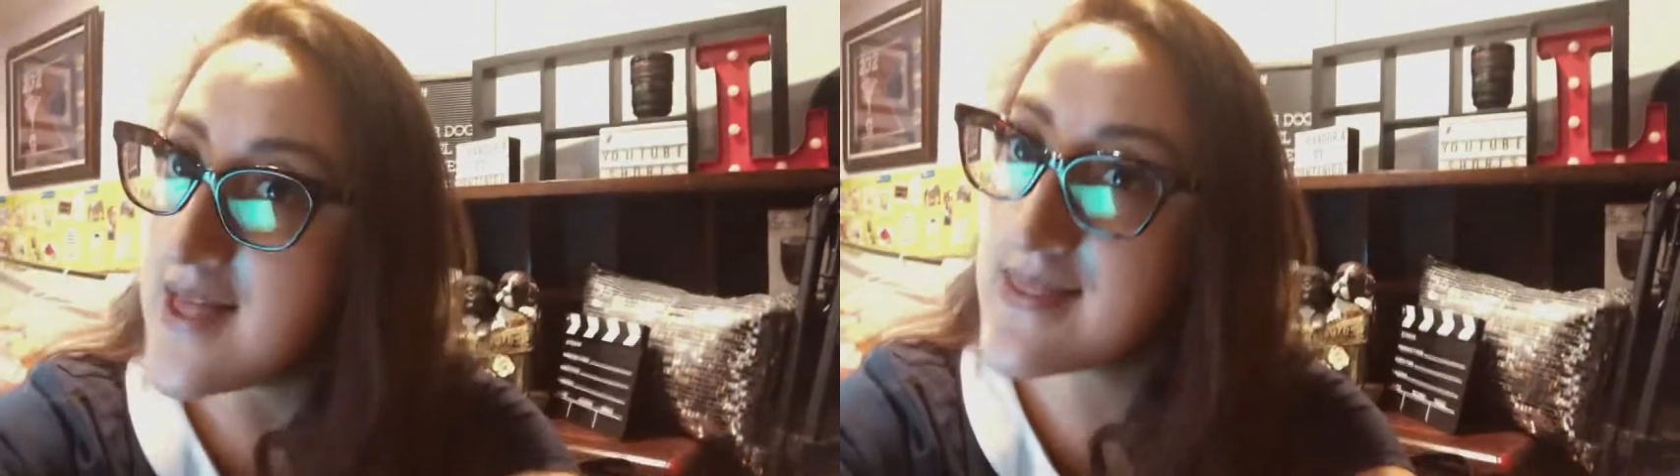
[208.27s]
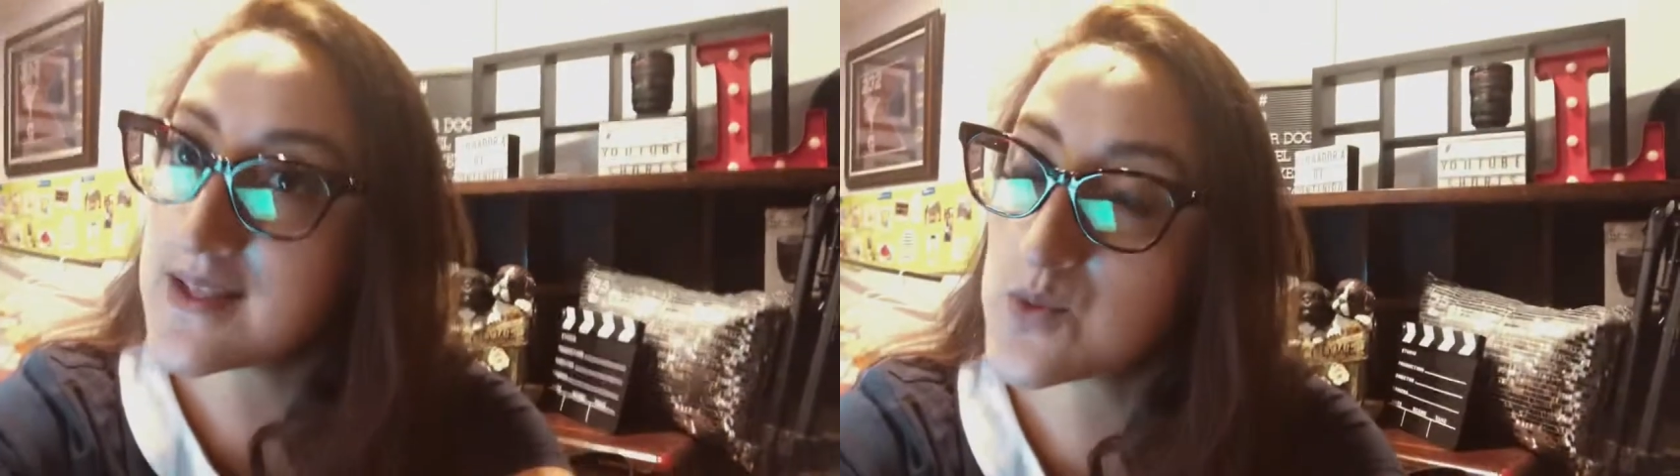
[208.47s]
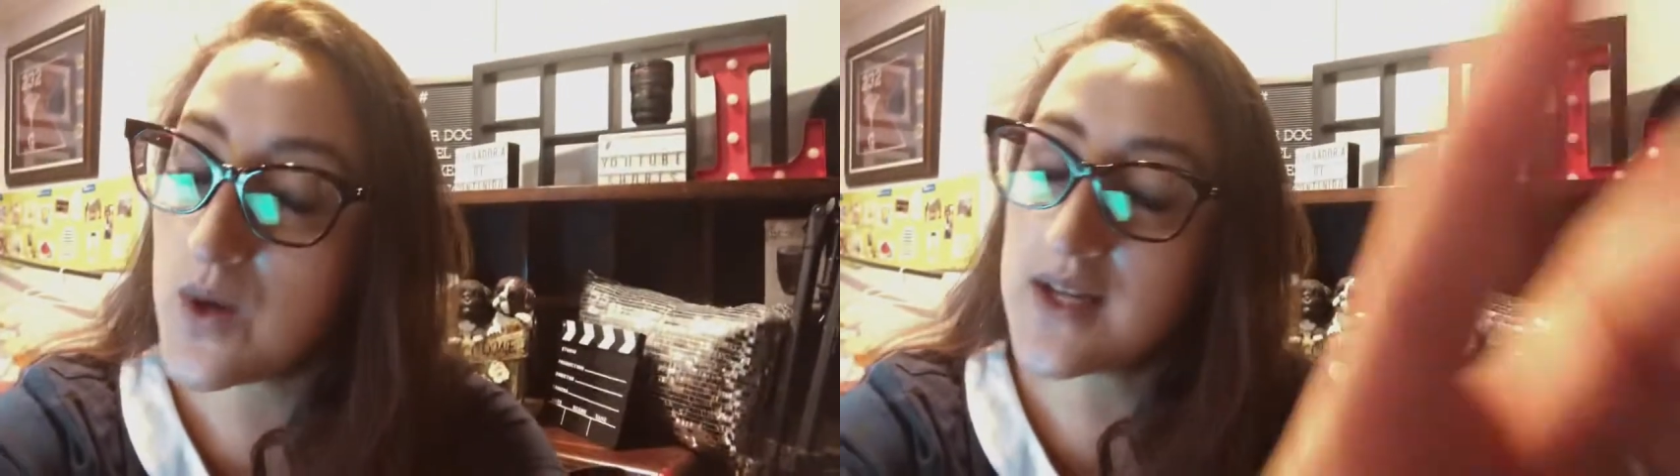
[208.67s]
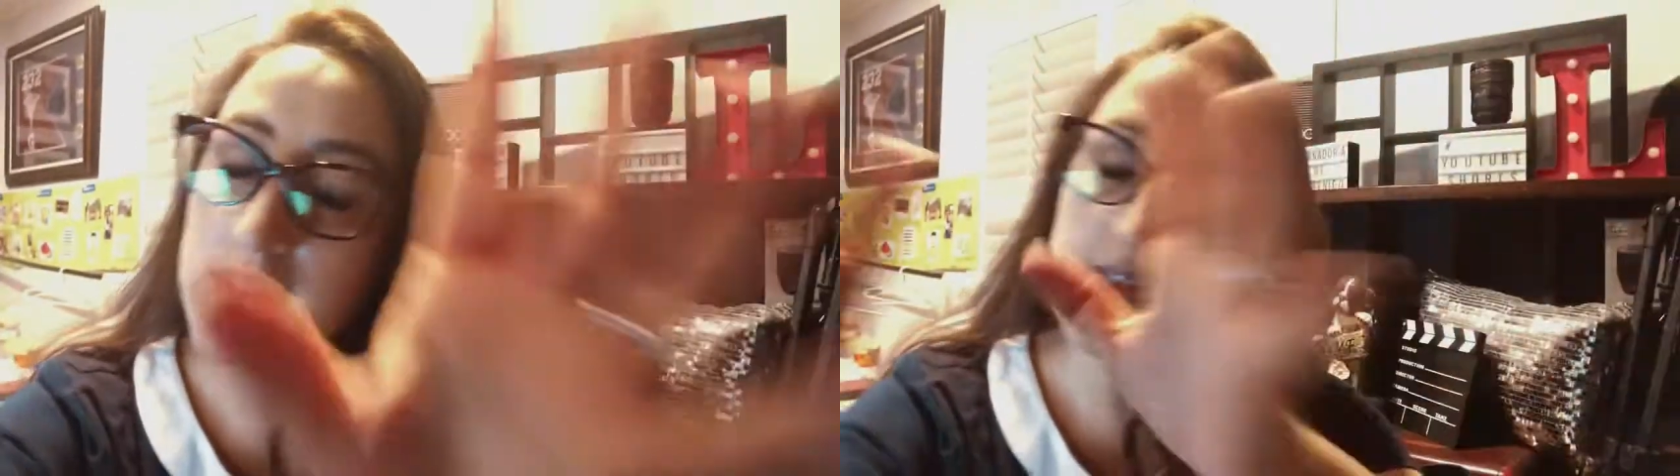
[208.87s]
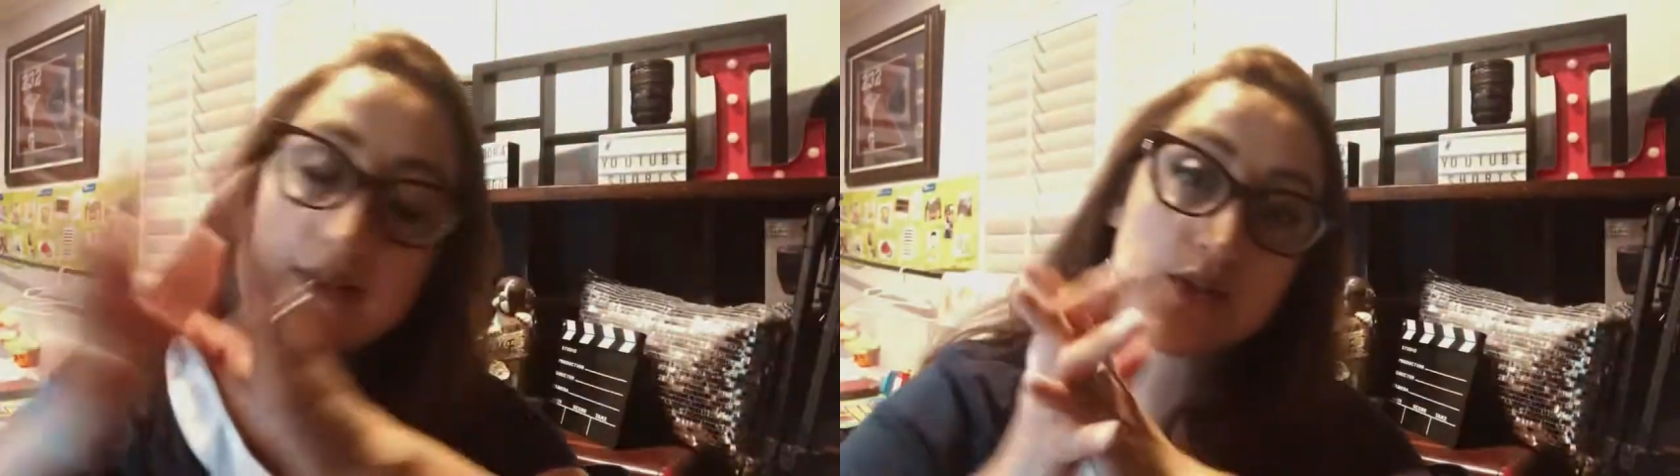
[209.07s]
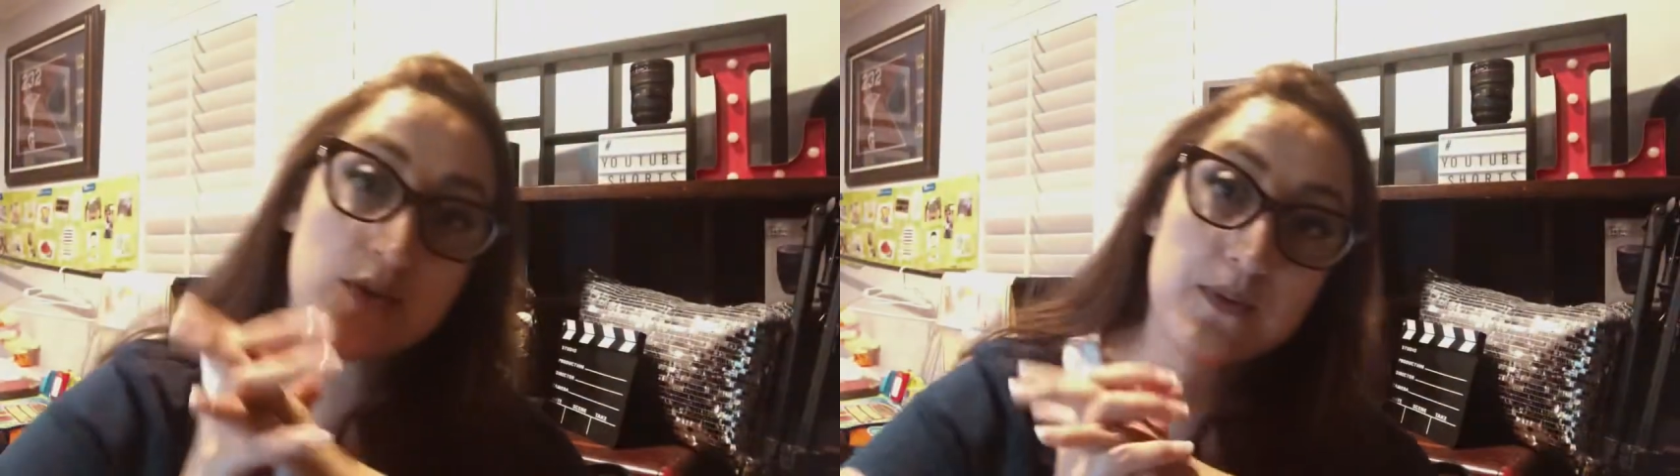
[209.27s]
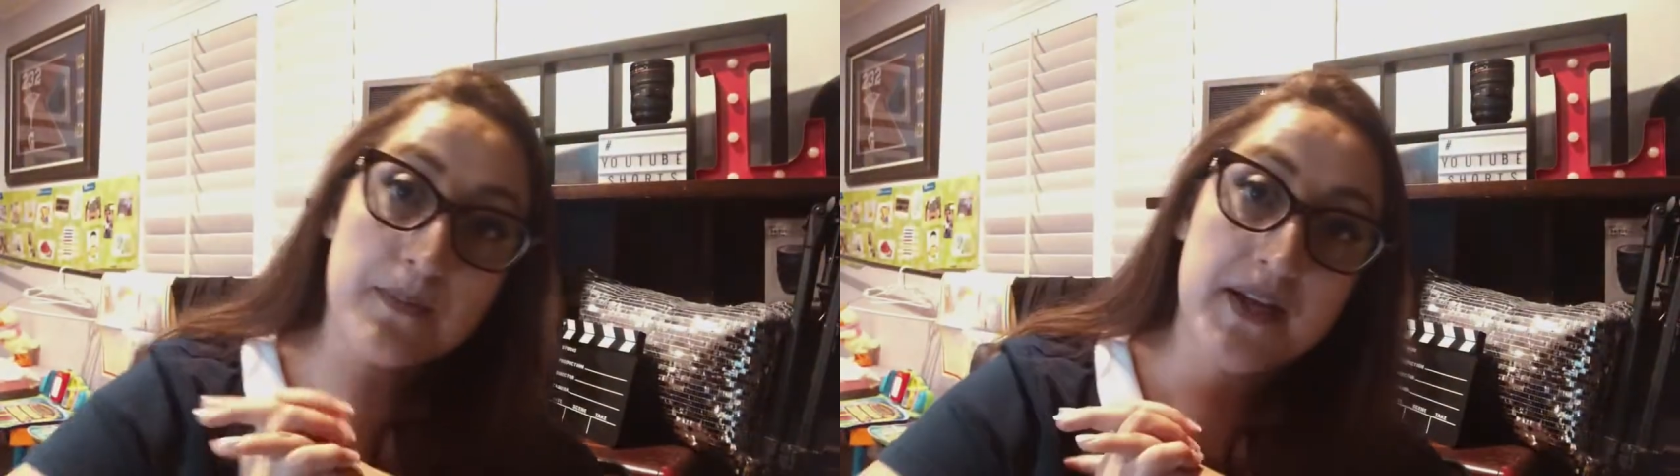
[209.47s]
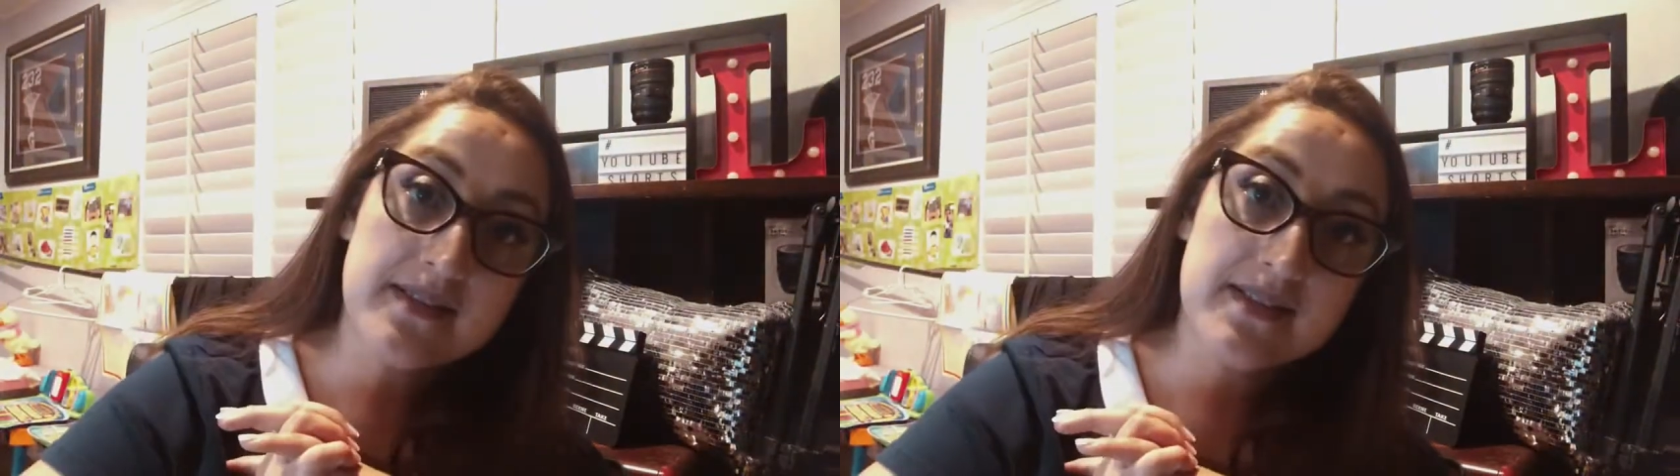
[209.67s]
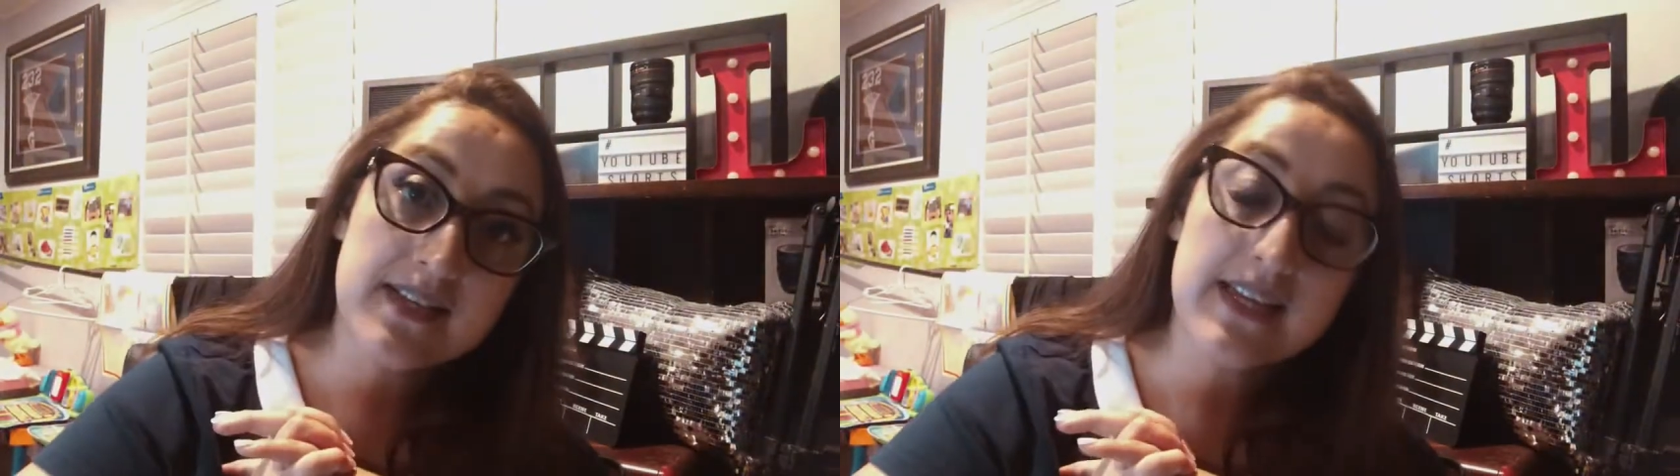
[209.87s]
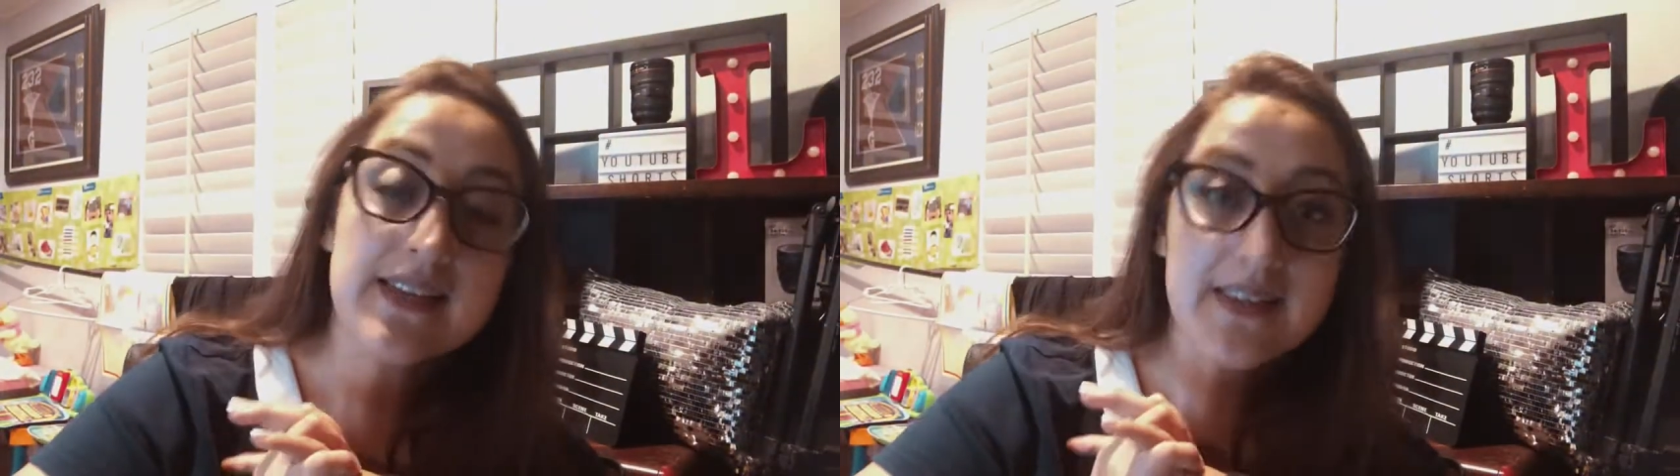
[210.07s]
and that's why they deserve the best thing.